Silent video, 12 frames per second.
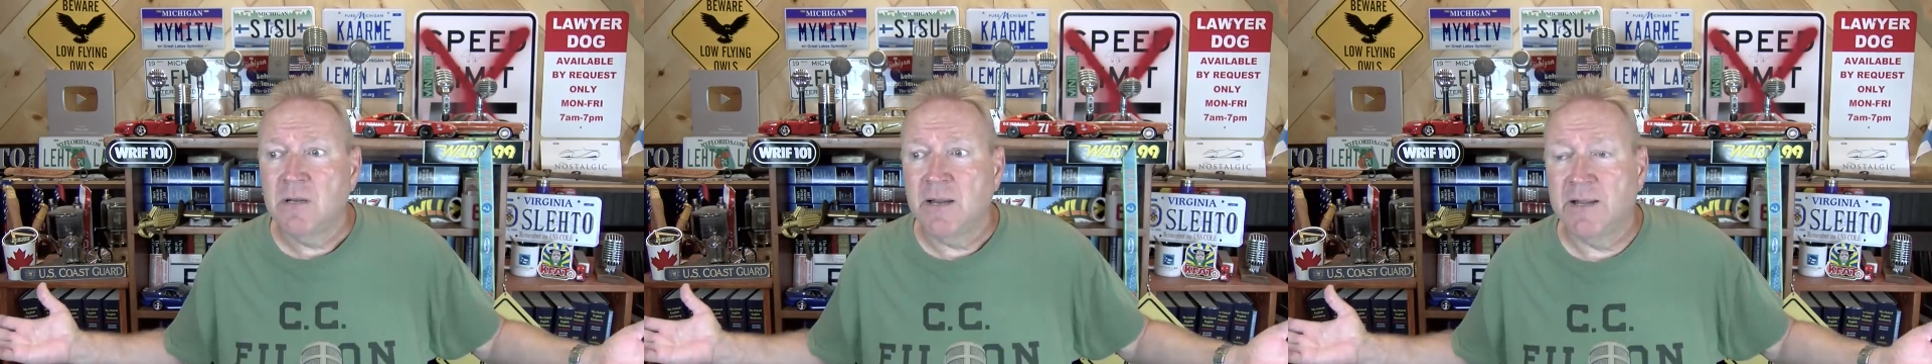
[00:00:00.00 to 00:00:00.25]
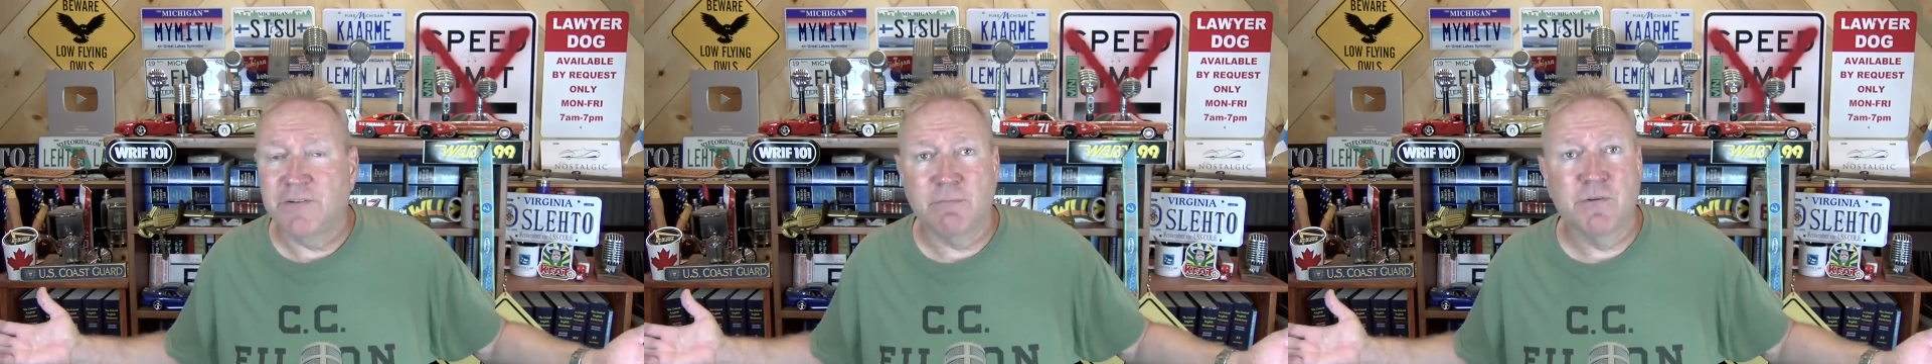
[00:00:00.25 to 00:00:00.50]

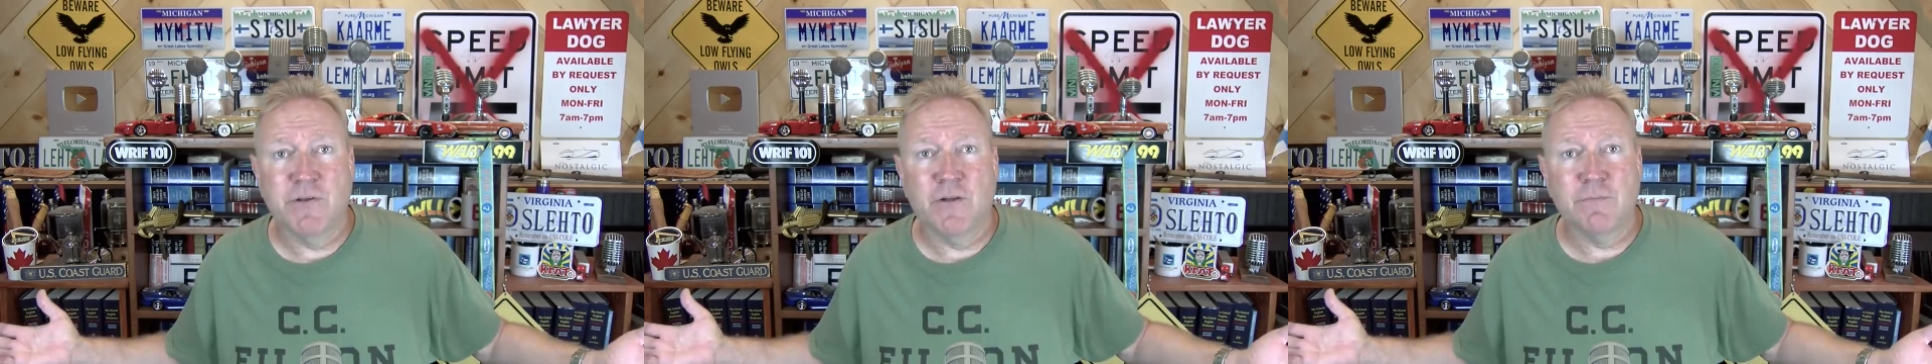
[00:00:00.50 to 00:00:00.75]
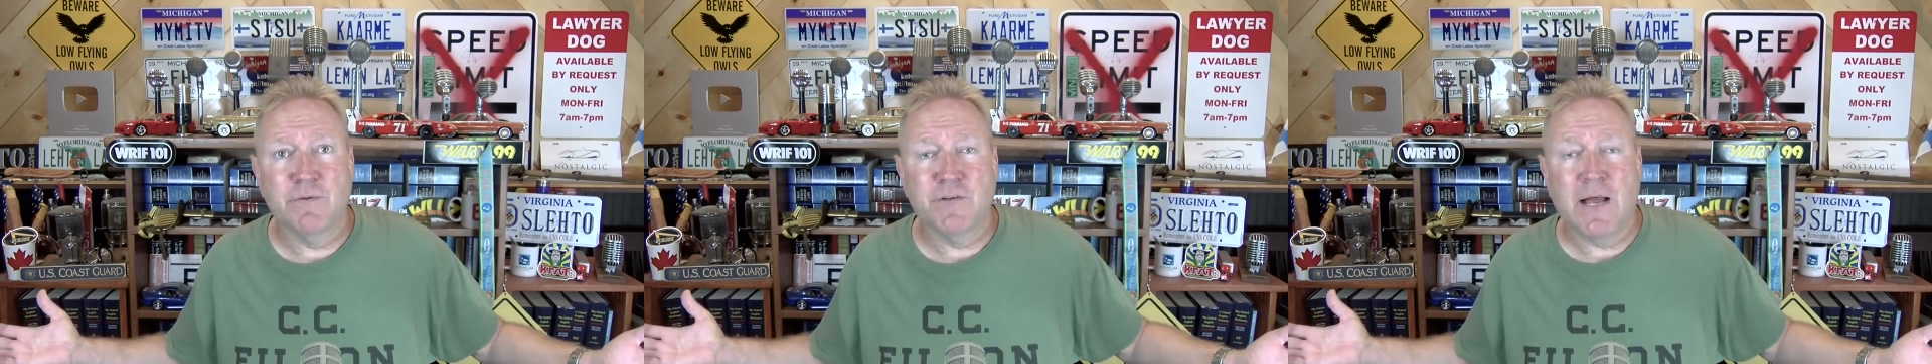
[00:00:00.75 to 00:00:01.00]
and someone
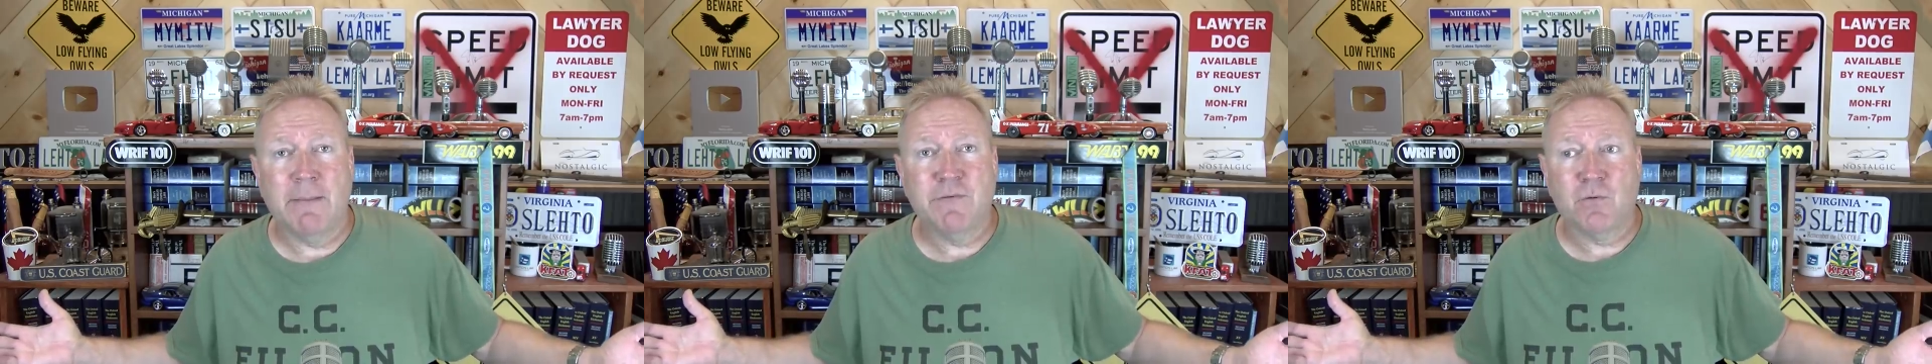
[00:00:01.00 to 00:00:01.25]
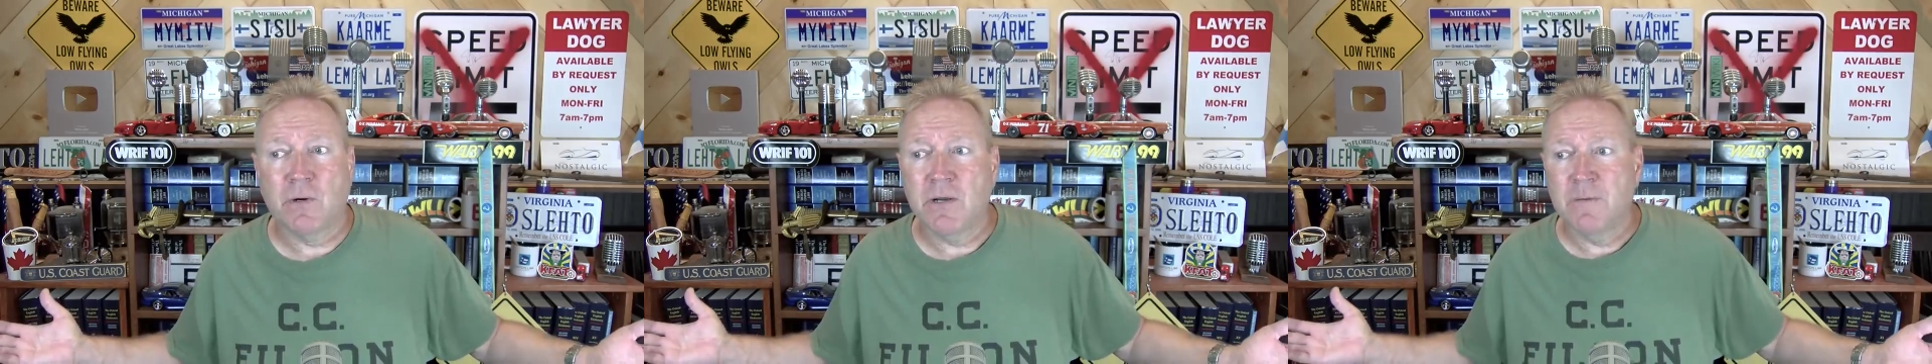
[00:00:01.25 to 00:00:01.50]
tells them a sob
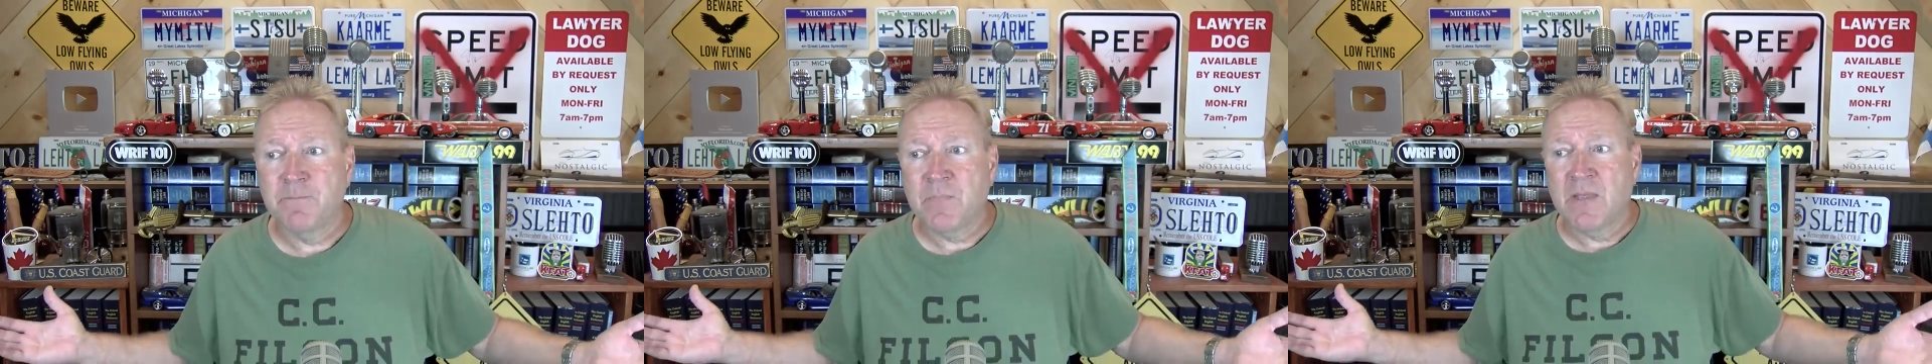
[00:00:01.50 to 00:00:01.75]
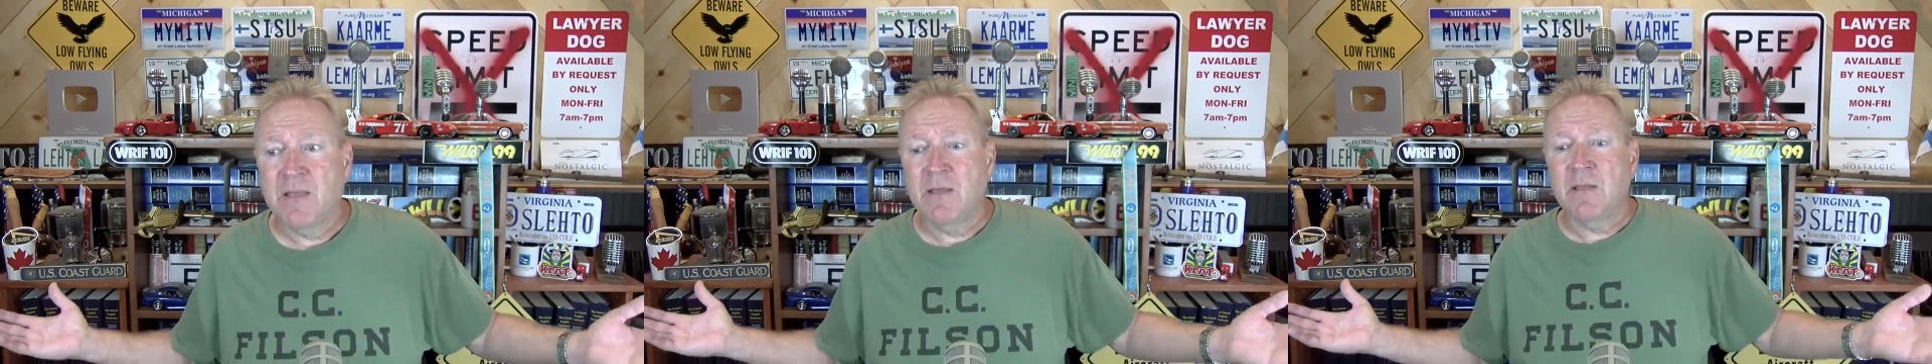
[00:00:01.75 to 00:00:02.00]
story,
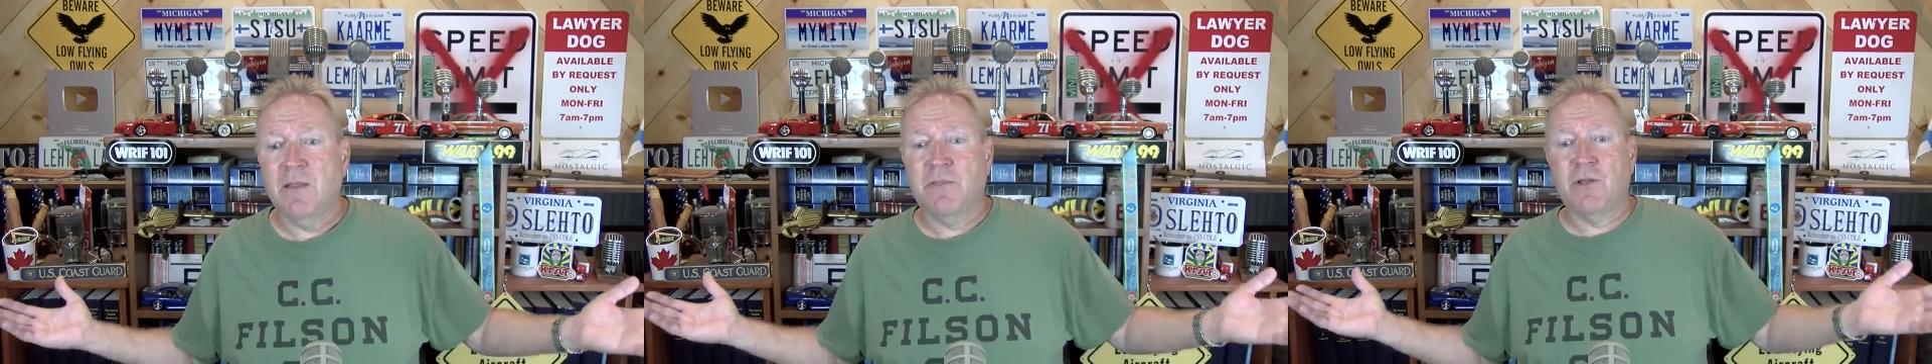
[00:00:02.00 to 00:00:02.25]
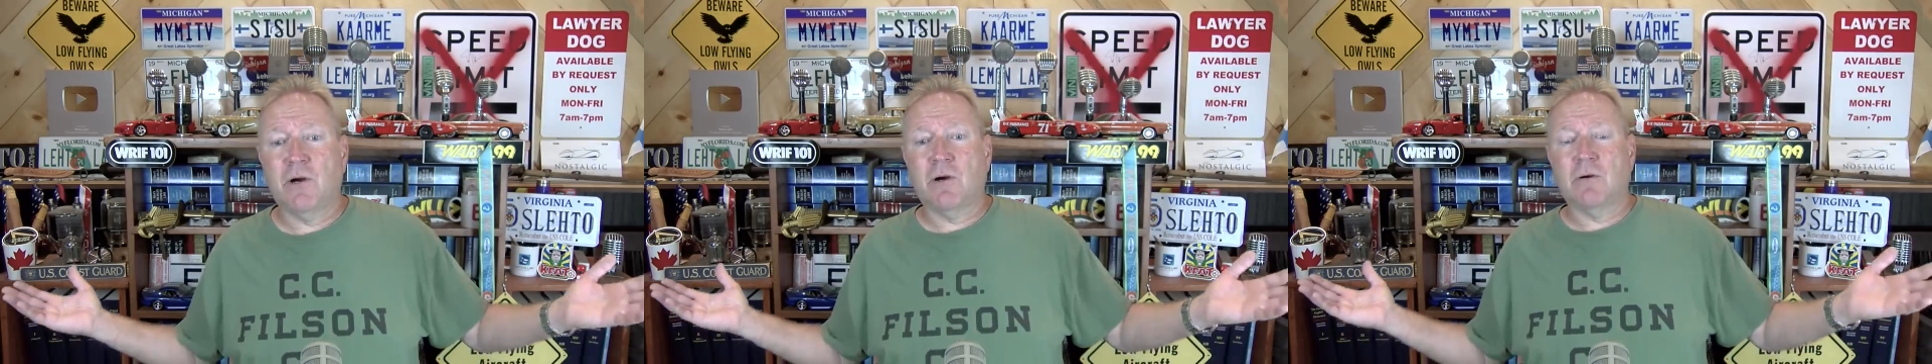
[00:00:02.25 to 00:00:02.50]

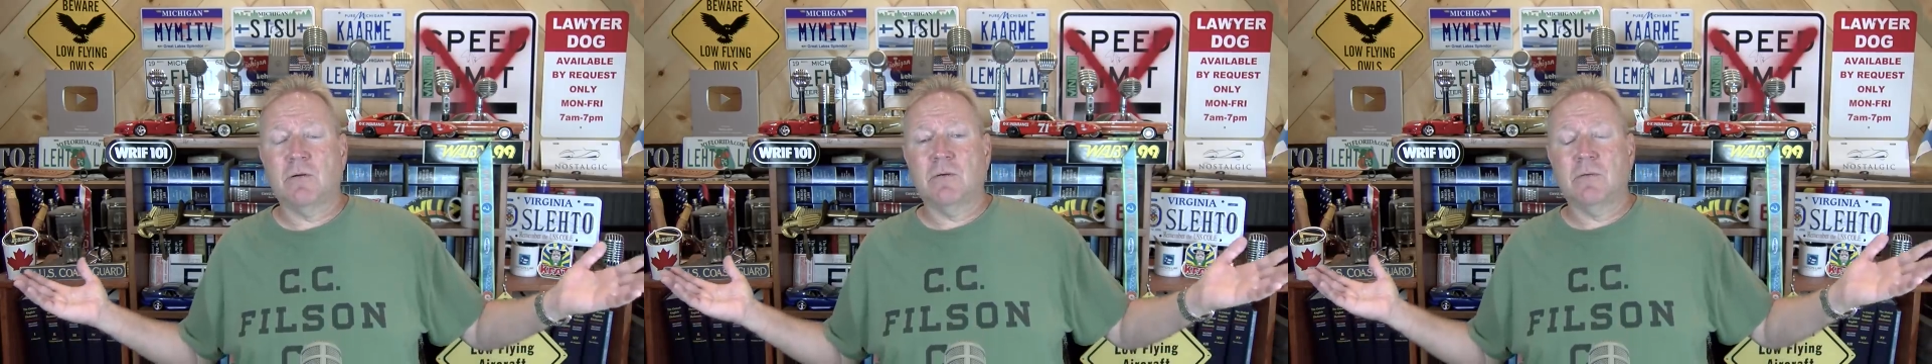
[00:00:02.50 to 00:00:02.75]
their